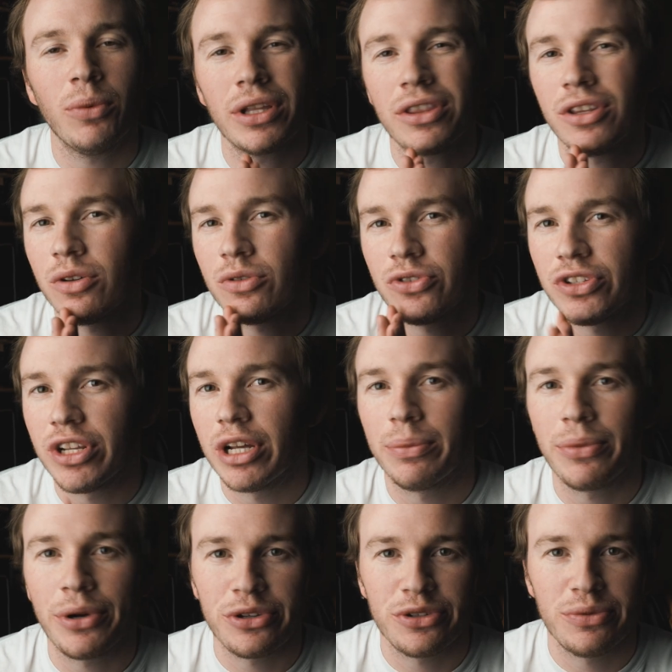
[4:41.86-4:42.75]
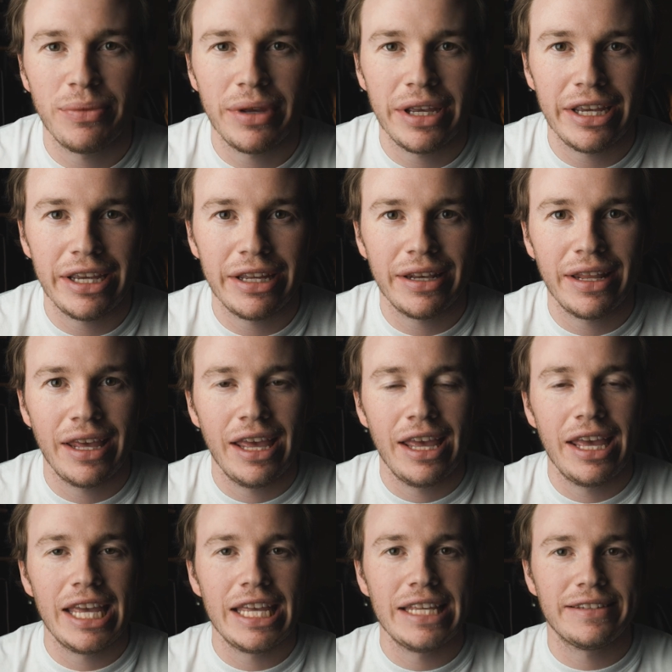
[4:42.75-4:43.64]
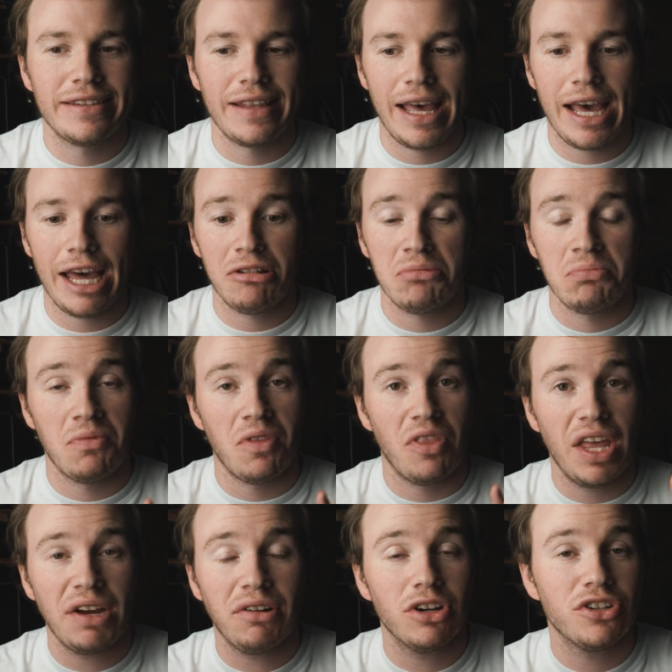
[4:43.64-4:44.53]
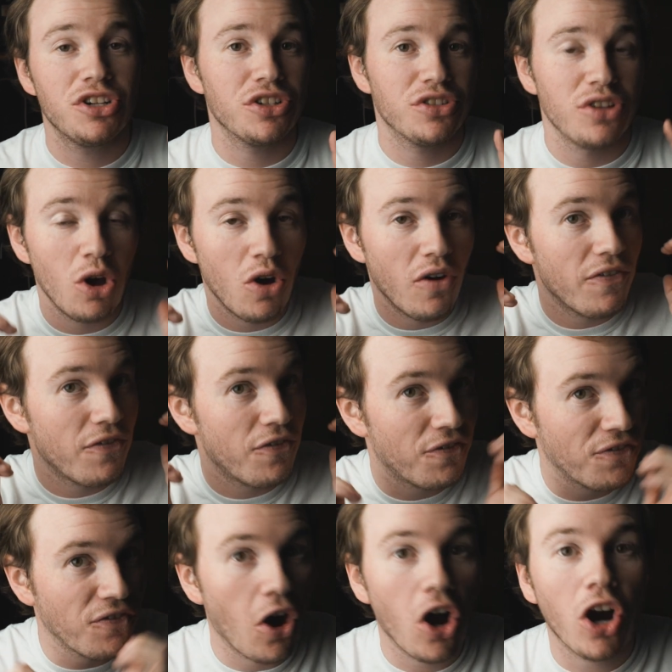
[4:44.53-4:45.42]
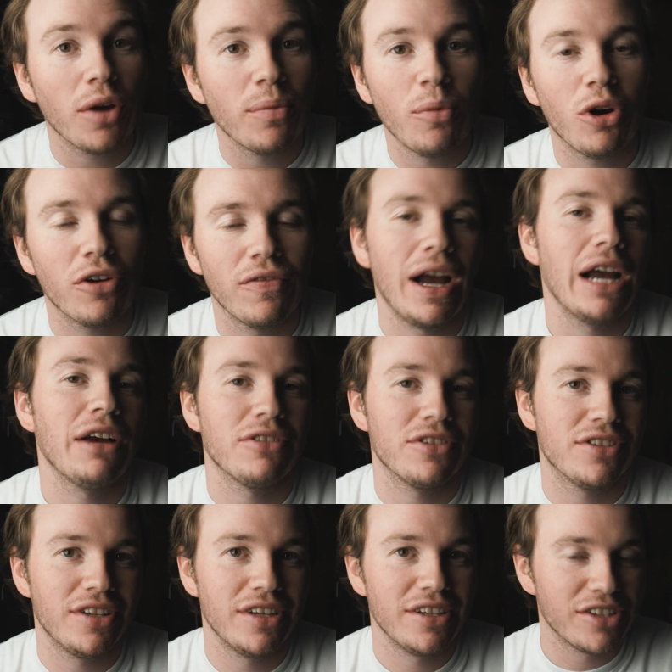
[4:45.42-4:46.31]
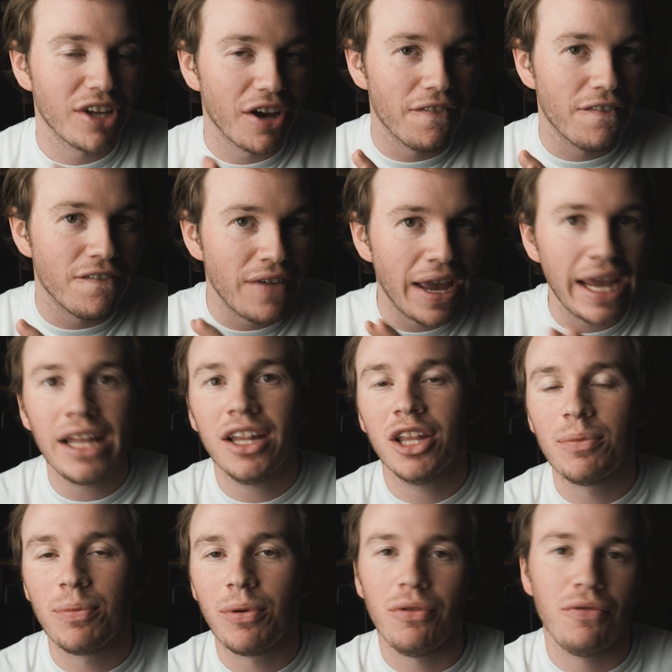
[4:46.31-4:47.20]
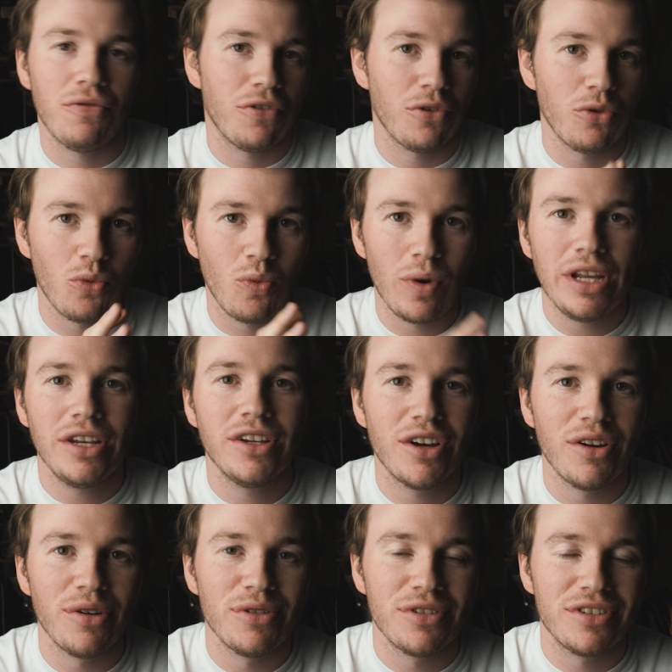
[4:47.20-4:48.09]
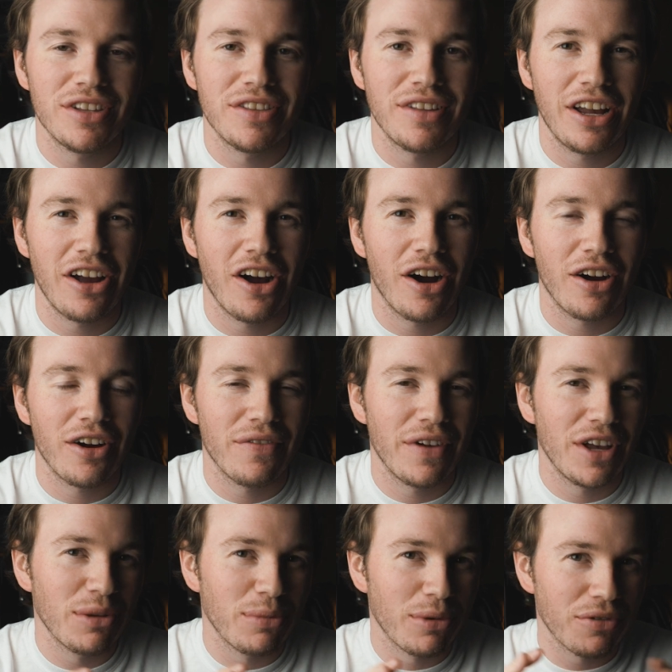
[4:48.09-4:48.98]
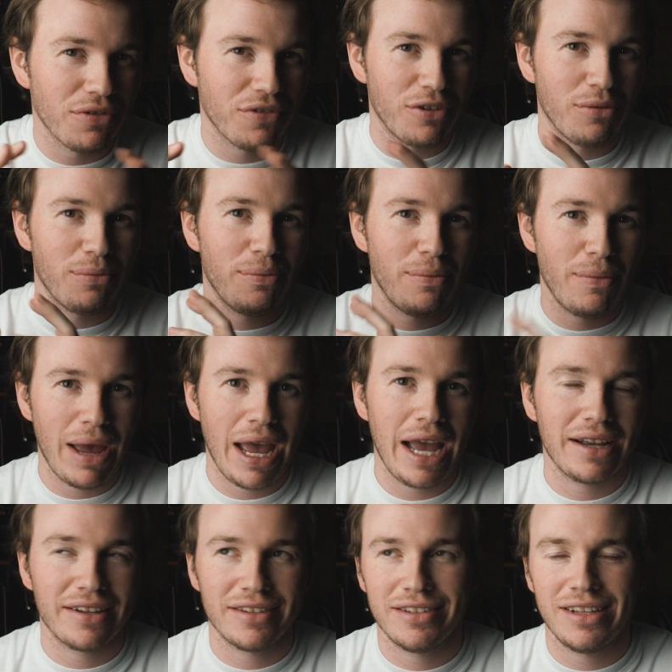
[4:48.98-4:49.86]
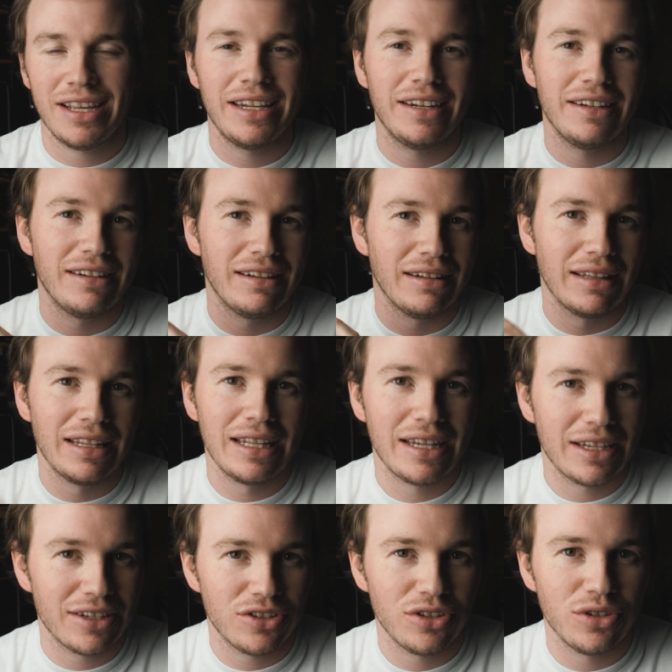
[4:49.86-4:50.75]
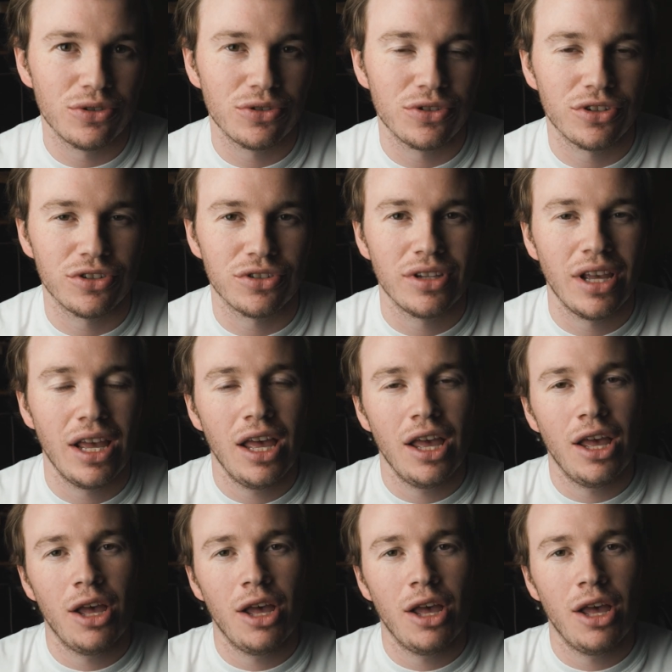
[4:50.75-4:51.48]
what those numbers mean is that there are just far more viruses available for Windows than they are available for Macs and Linux users.